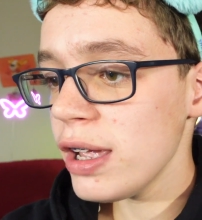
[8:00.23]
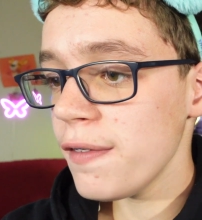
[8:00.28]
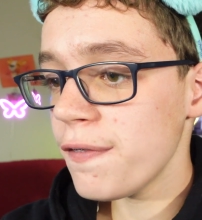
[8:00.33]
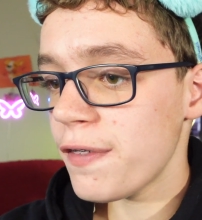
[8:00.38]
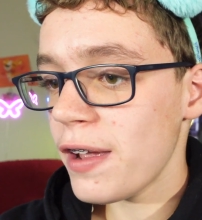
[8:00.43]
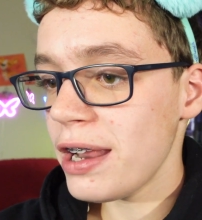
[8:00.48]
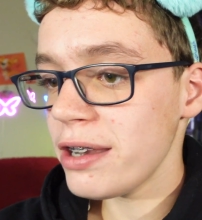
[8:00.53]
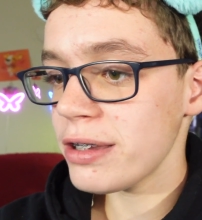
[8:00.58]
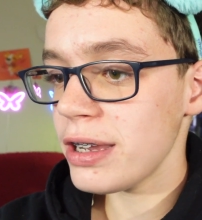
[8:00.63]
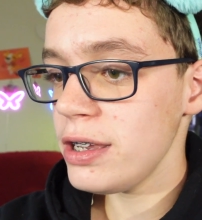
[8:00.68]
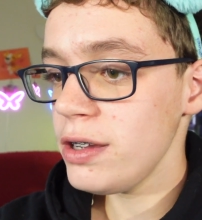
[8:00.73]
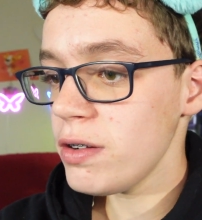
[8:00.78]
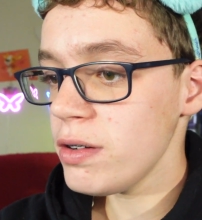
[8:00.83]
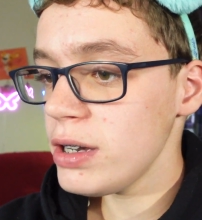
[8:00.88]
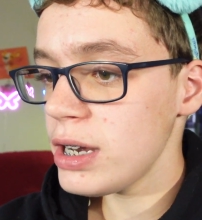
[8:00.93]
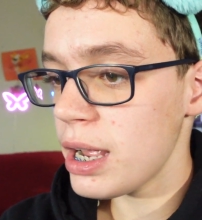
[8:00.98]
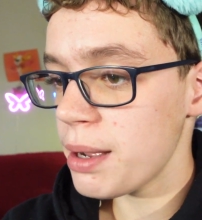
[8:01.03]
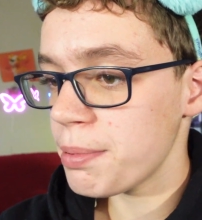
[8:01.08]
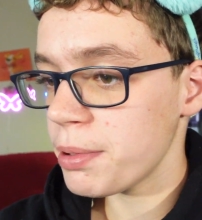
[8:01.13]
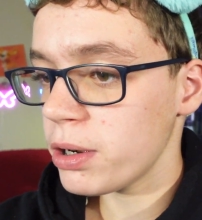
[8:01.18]
event in your
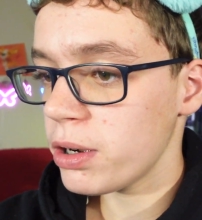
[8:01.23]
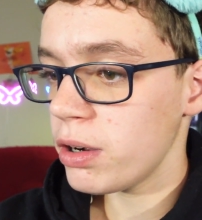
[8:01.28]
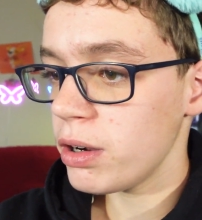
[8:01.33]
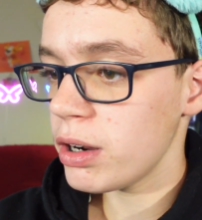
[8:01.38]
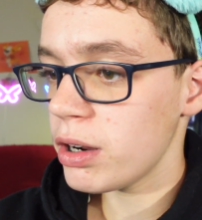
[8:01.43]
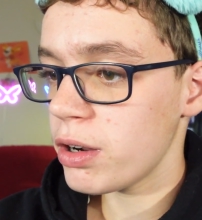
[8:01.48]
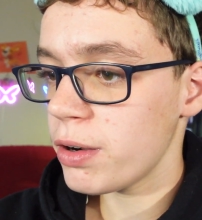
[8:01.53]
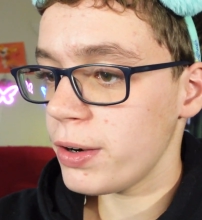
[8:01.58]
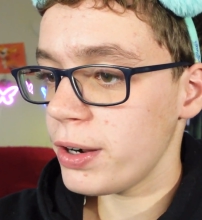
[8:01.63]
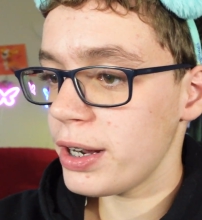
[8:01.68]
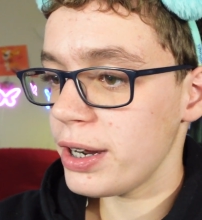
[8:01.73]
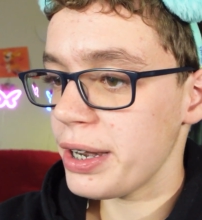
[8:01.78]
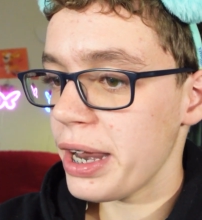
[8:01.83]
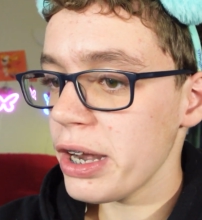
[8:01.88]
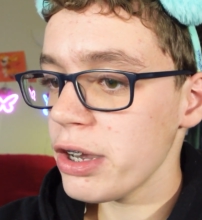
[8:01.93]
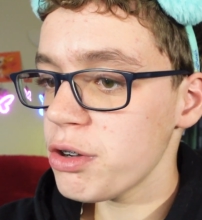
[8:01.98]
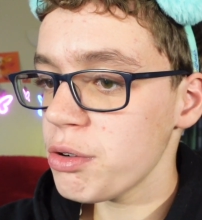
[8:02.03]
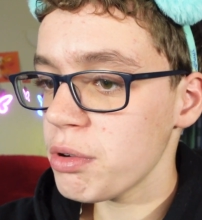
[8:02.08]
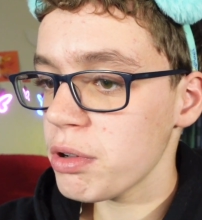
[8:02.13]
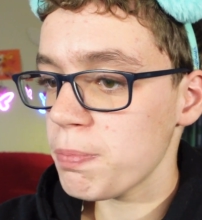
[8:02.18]
neighborhood could
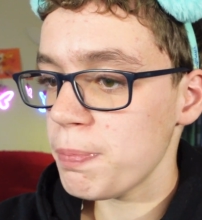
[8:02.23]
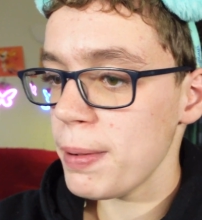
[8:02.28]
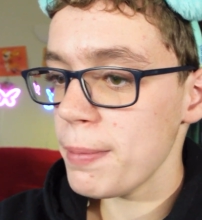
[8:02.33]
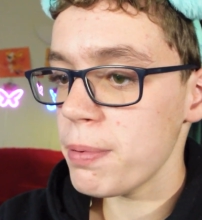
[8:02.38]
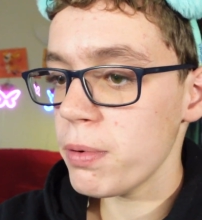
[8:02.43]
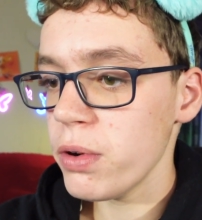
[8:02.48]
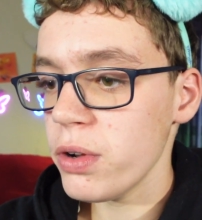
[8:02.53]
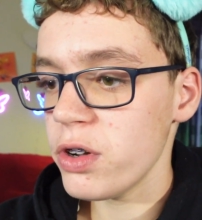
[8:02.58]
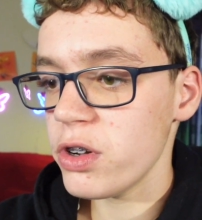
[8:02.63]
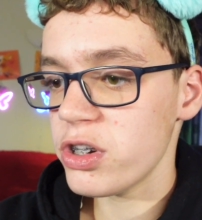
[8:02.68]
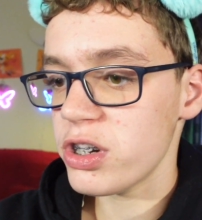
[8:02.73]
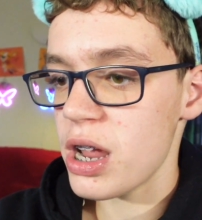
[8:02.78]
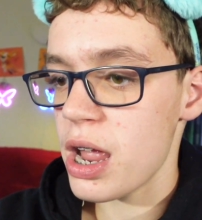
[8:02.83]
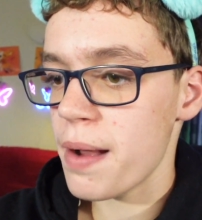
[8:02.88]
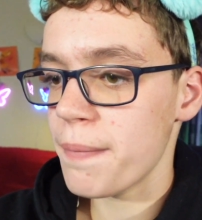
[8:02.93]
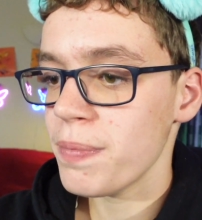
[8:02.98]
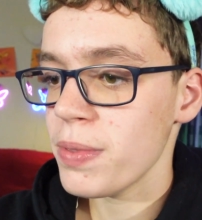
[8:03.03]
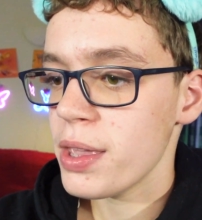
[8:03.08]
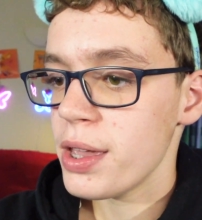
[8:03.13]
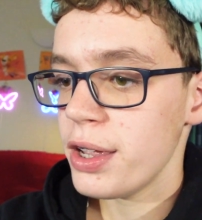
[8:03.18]
connect you with people who
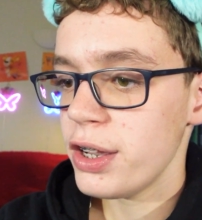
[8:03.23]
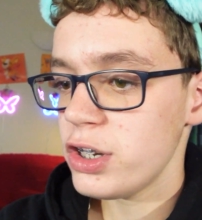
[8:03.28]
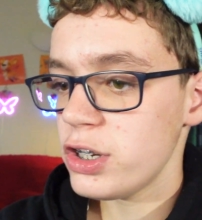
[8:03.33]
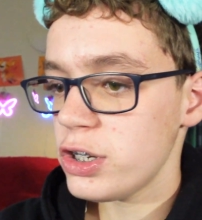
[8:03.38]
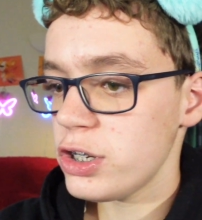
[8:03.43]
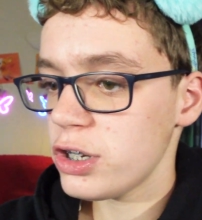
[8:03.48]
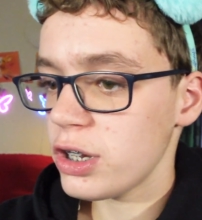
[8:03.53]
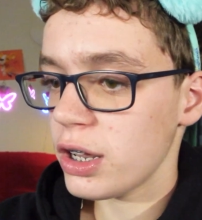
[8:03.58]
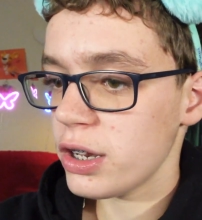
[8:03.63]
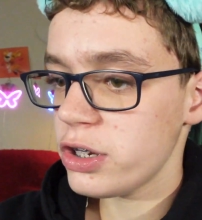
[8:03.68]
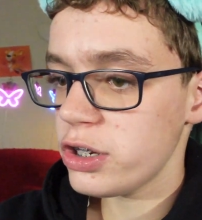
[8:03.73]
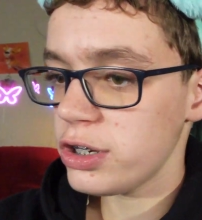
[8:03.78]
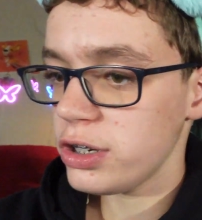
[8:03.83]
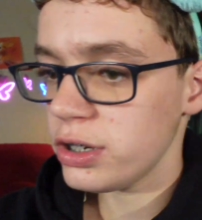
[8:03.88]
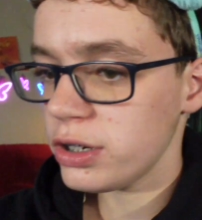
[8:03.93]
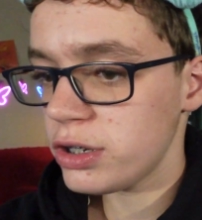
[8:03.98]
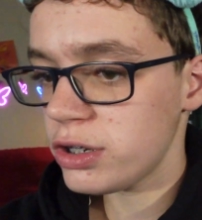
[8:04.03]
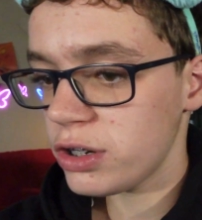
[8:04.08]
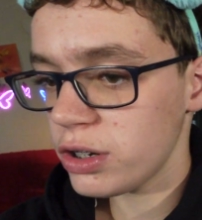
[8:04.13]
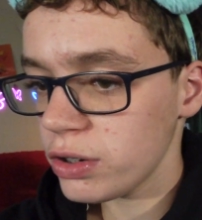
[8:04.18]
share uh,
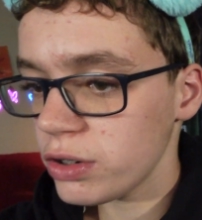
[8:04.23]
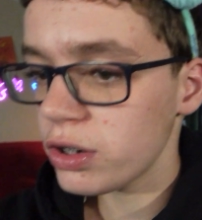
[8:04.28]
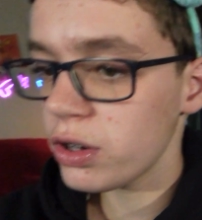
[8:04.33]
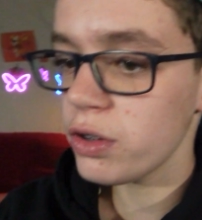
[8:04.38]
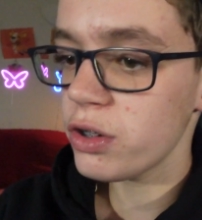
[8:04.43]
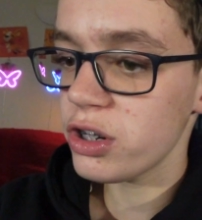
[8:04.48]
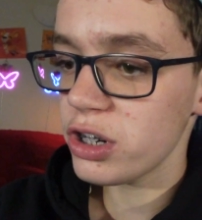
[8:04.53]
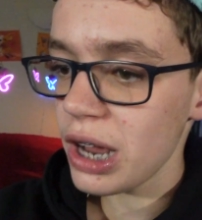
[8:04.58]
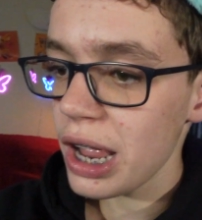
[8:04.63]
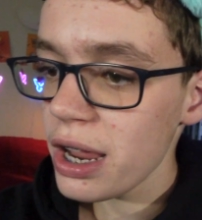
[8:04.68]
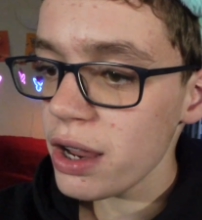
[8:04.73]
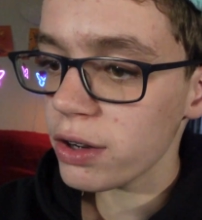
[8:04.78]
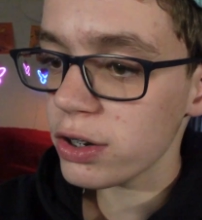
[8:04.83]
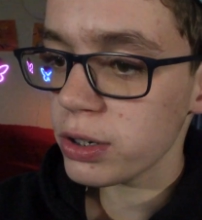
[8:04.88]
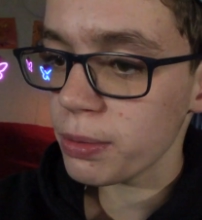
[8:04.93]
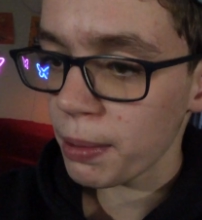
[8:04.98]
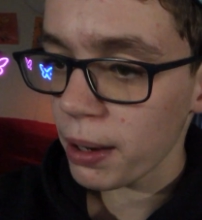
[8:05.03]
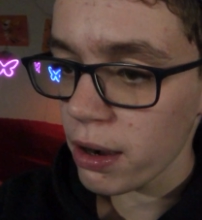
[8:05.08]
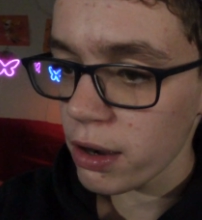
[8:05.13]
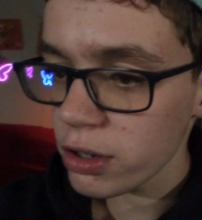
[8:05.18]
who share your
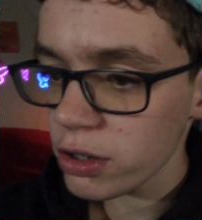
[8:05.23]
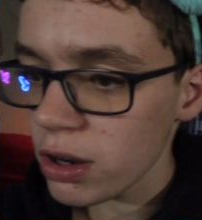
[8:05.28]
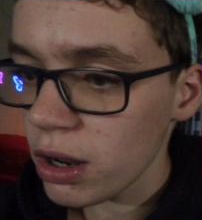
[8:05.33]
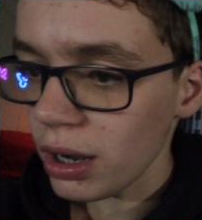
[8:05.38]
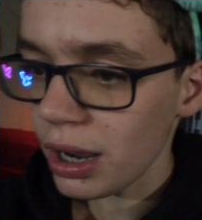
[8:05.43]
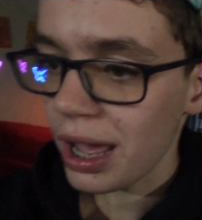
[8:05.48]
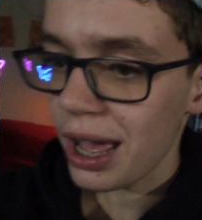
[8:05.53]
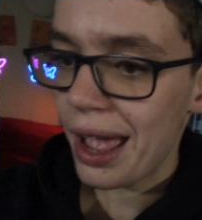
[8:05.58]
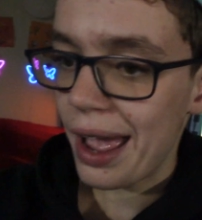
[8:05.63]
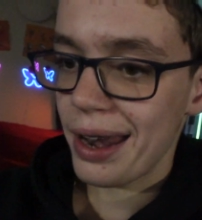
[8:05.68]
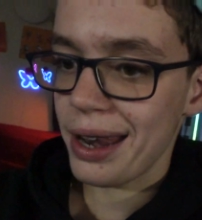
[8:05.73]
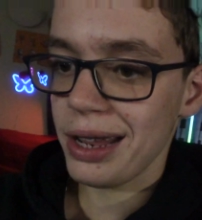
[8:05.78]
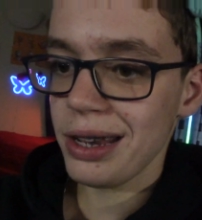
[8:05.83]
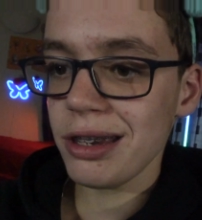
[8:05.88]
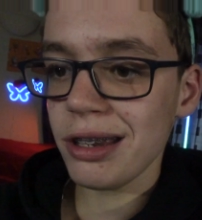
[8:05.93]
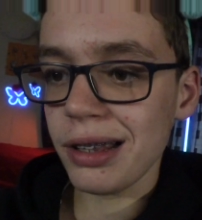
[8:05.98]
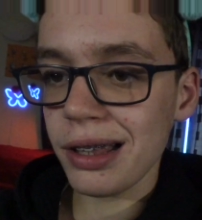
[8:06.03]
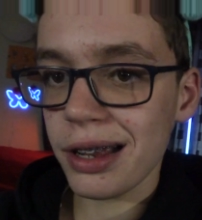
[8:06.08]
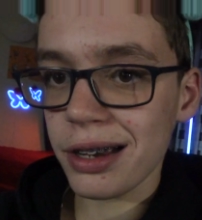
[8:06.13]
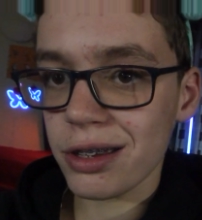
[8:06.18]
spiritual and
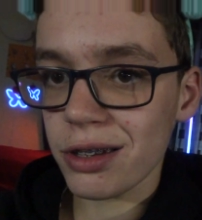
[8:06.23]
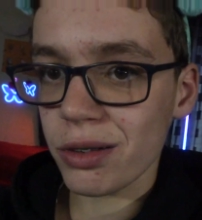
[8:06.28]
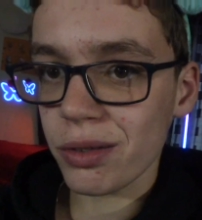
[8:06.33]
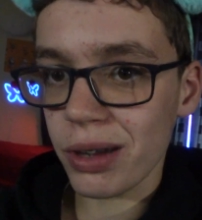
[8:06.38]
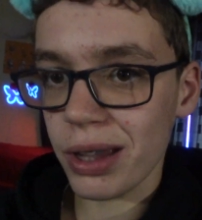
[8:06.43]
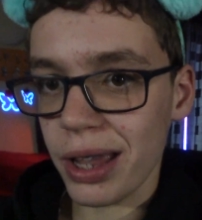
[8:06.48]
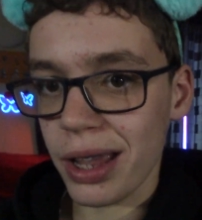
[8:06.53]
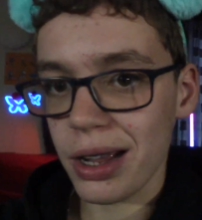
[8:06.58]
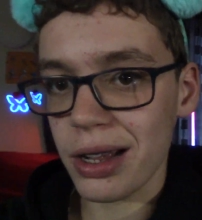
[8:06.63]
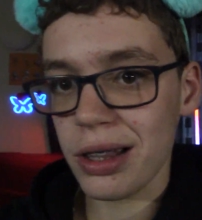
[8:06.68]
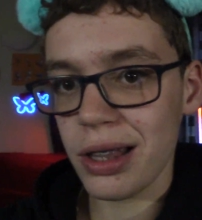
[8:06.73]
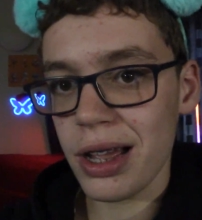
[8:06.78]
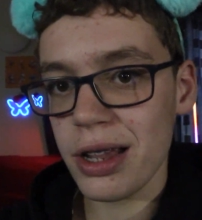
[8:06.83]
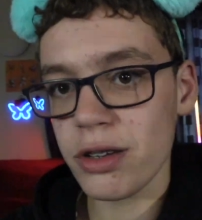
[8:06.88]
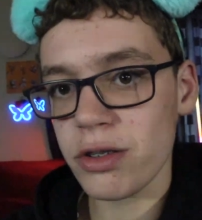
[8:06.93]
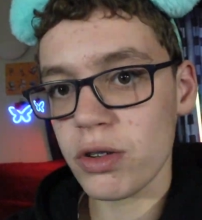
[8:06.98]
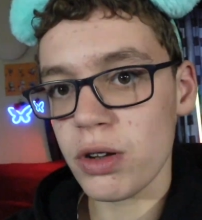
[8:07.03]
intellectual inclines.